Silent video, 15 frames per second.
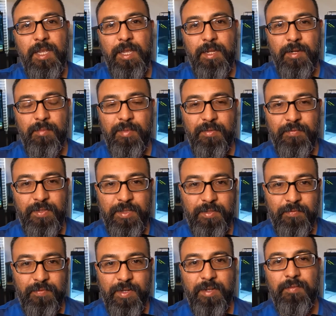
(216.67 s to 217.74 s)
and on my
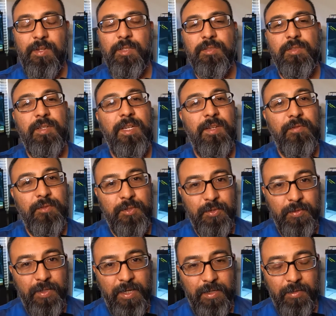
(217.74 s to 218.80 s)
55 I also have
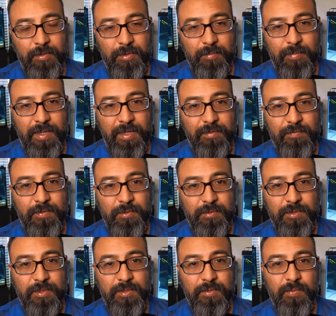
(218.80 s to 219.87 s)
2 hang on the back
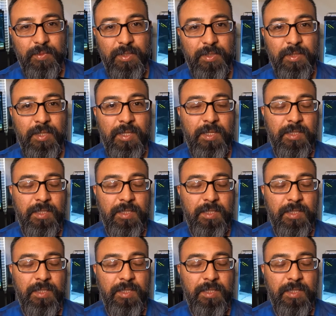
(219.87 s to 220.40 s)
filters with